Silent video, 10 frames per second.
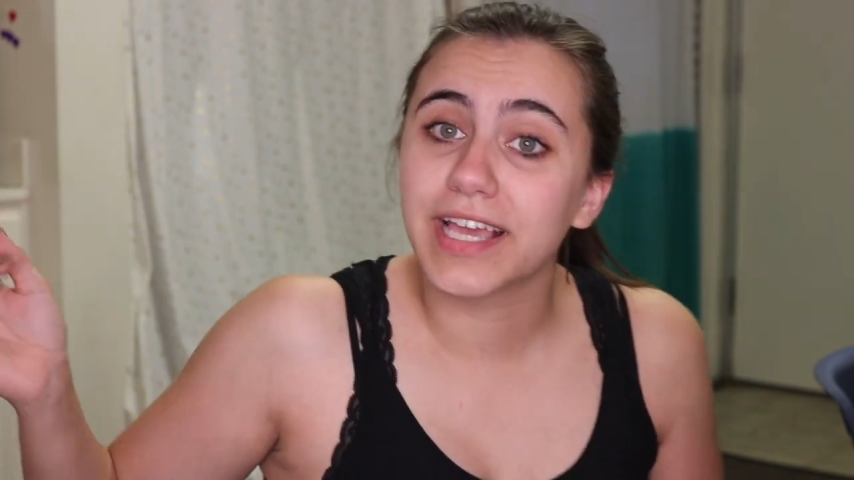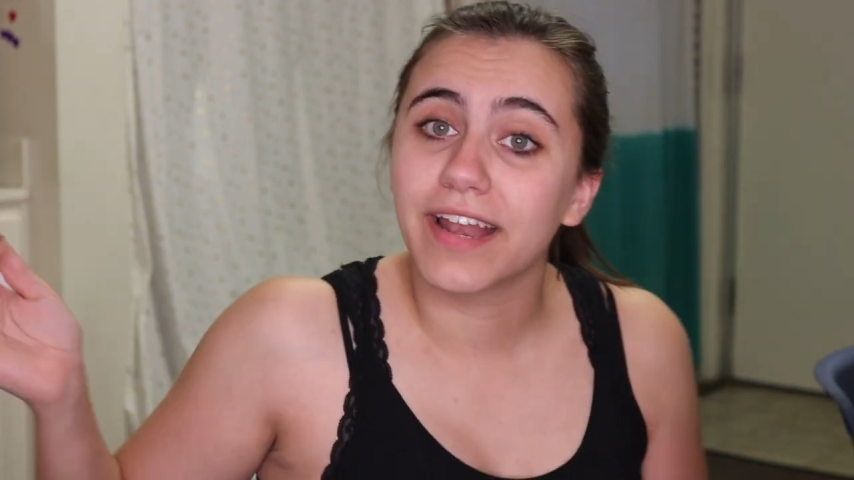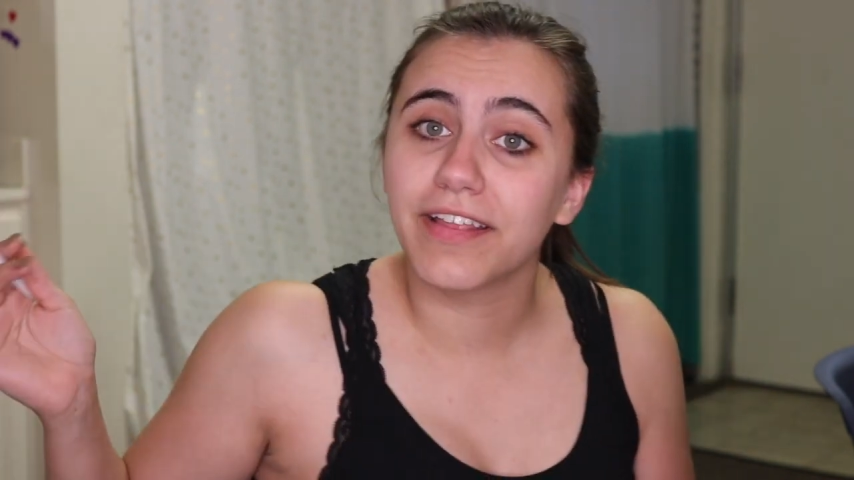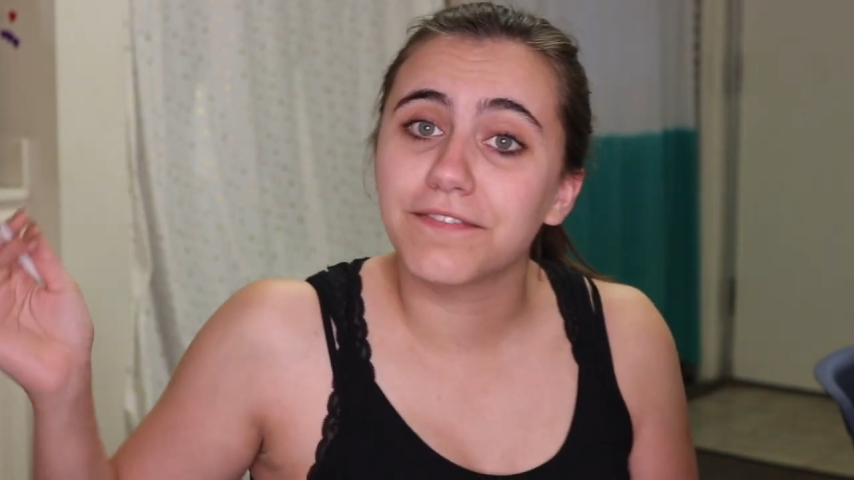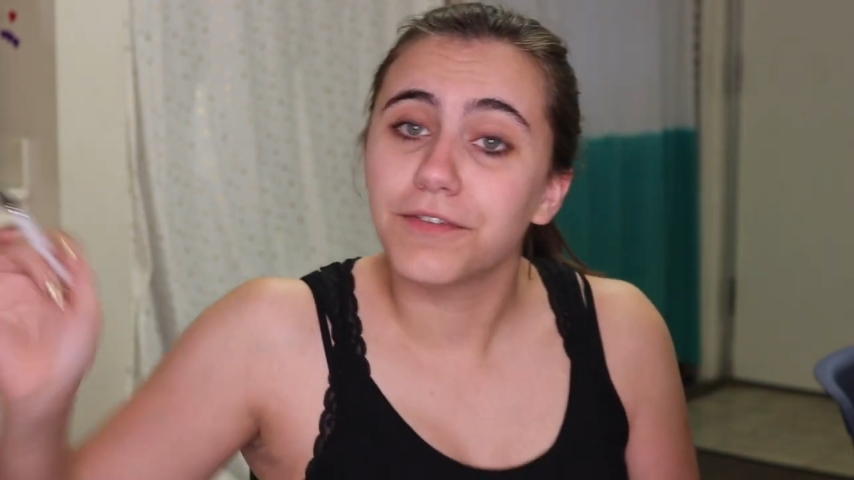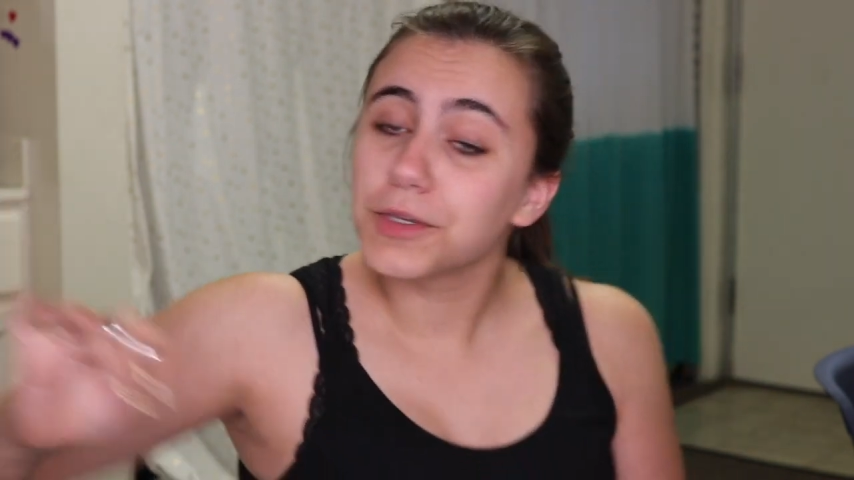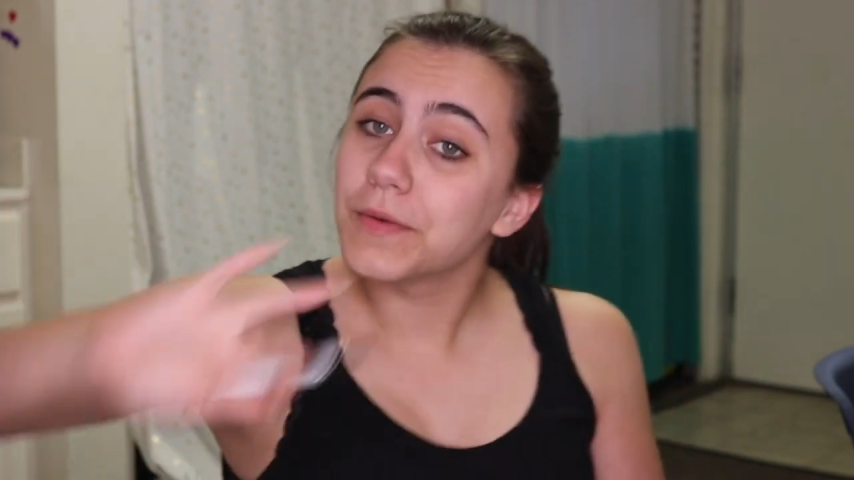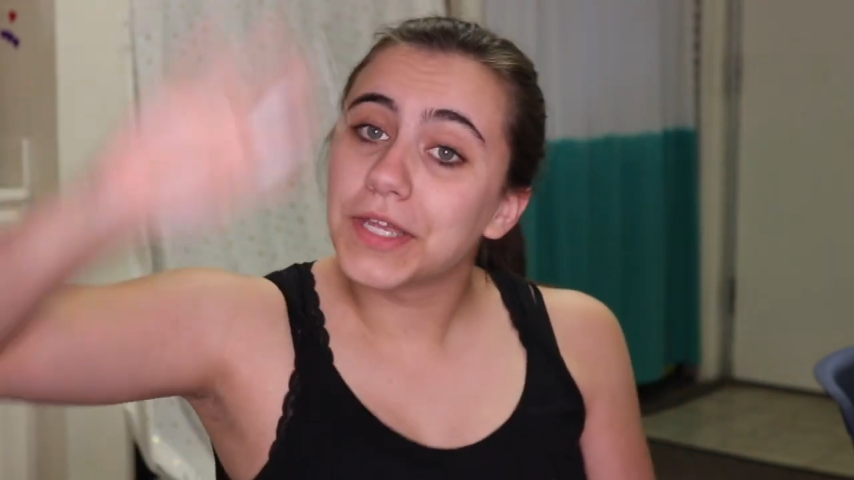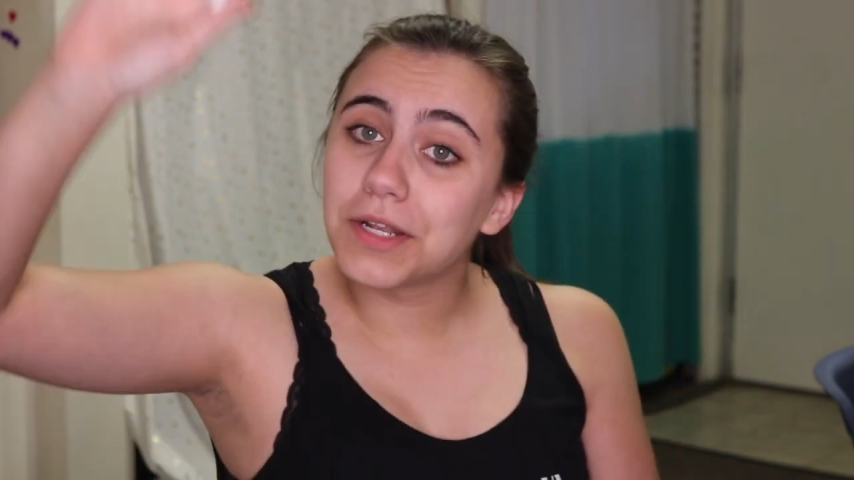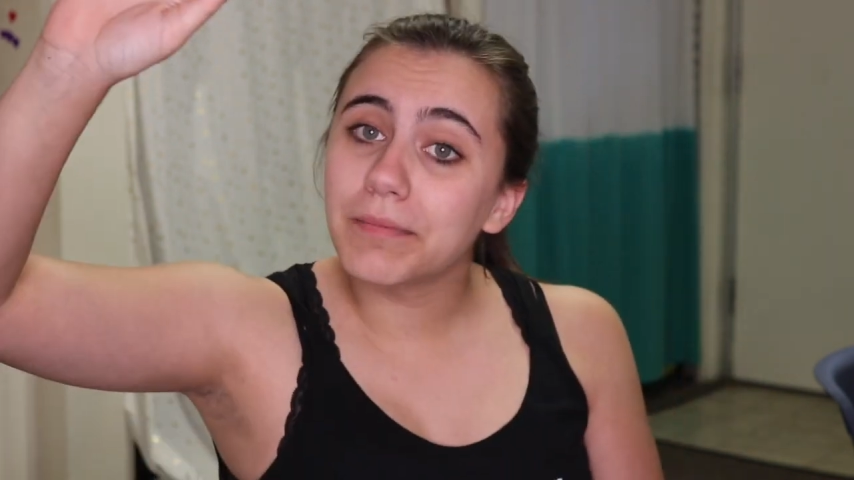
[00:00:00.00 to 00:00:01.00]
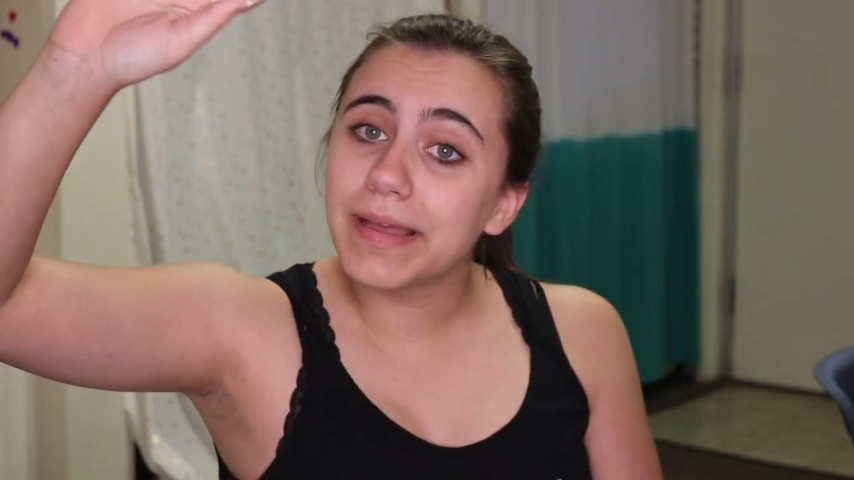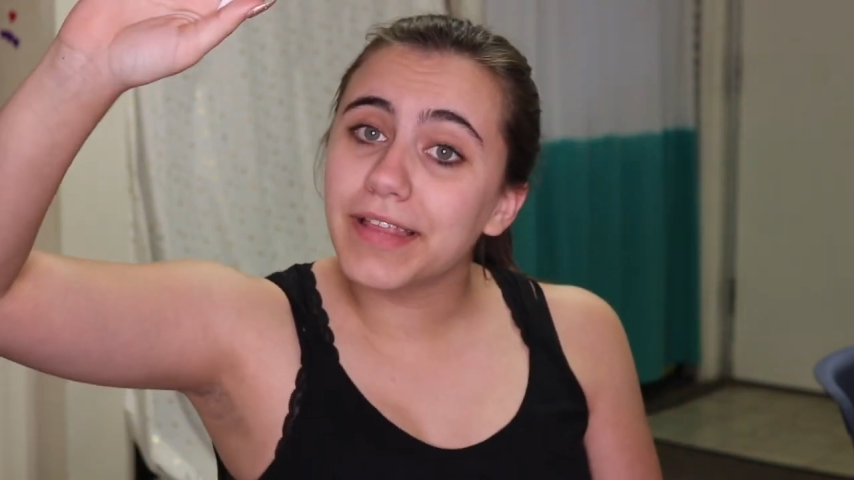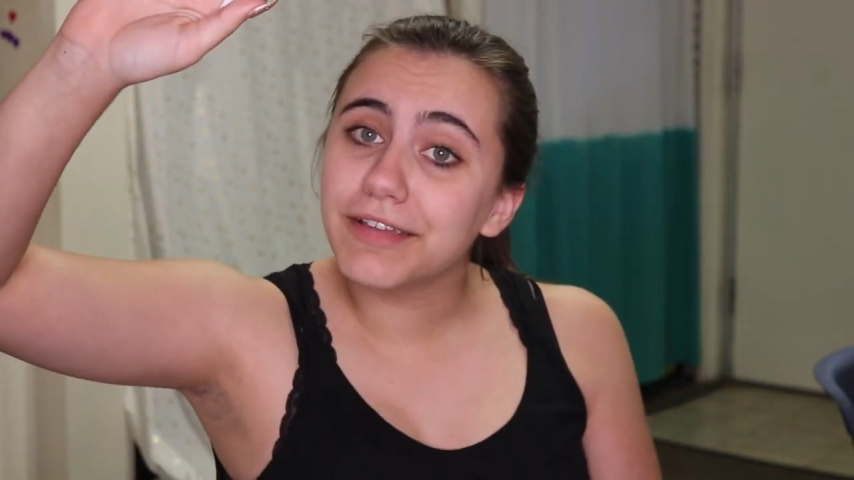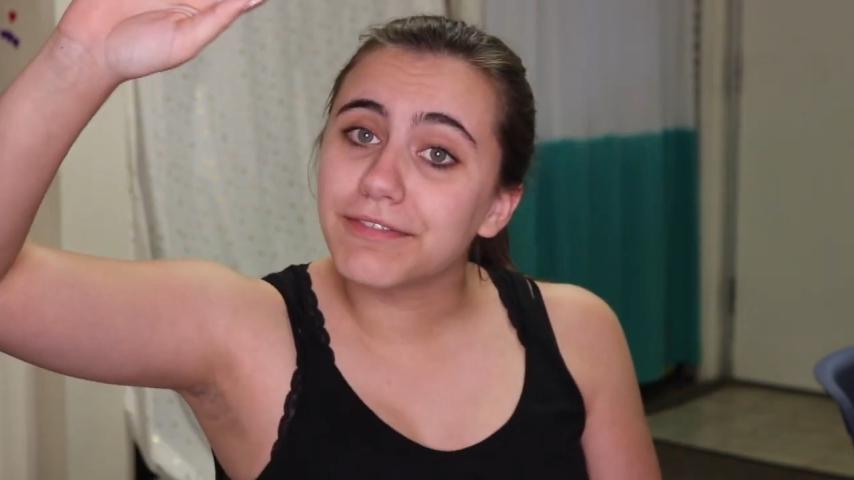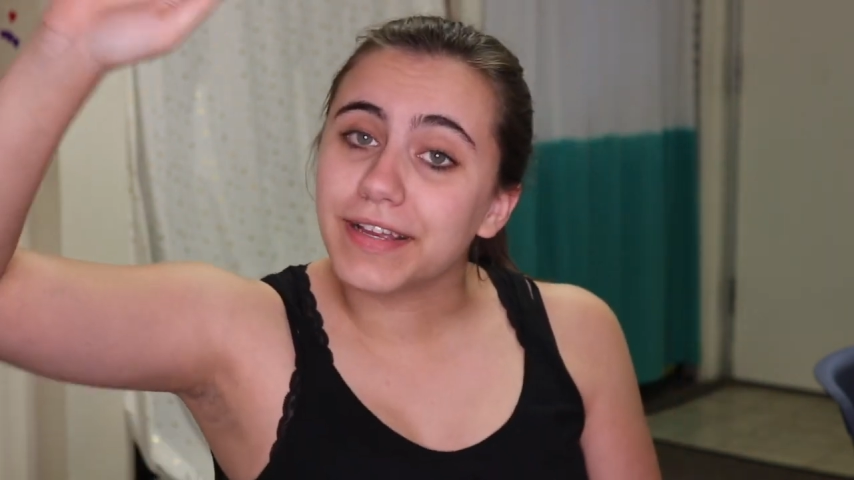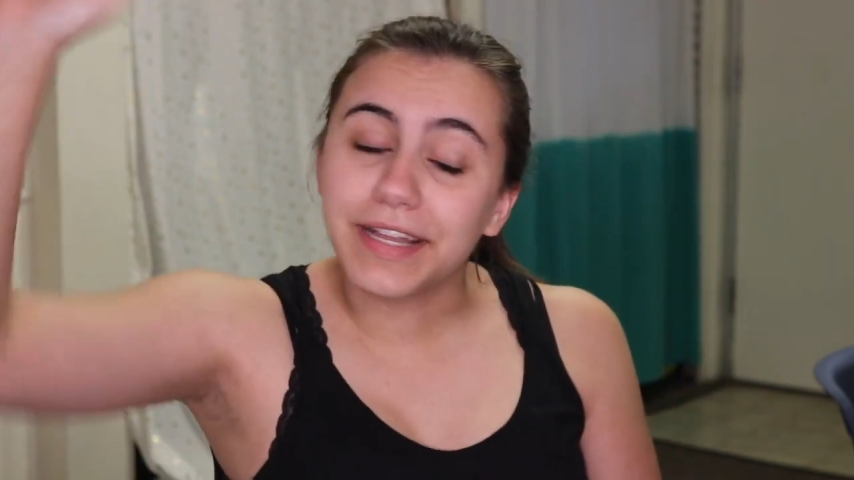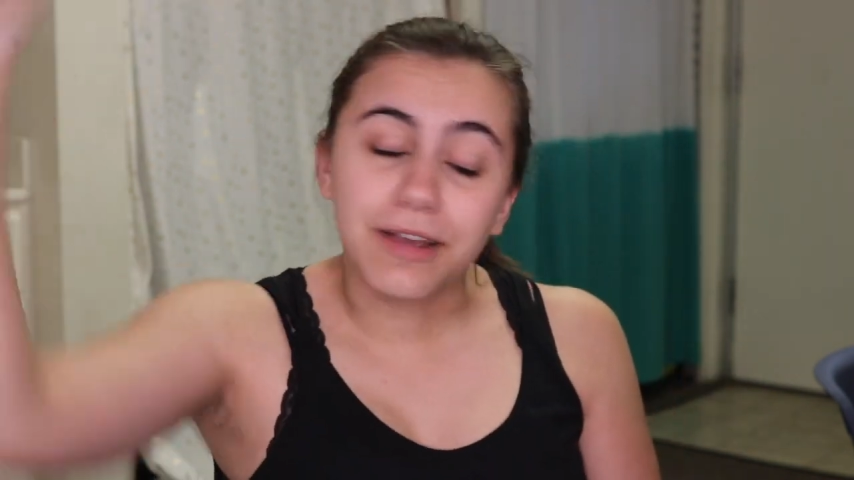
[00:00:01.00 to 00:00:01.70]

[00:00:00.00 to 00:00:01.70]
kind of like fill you in on my life right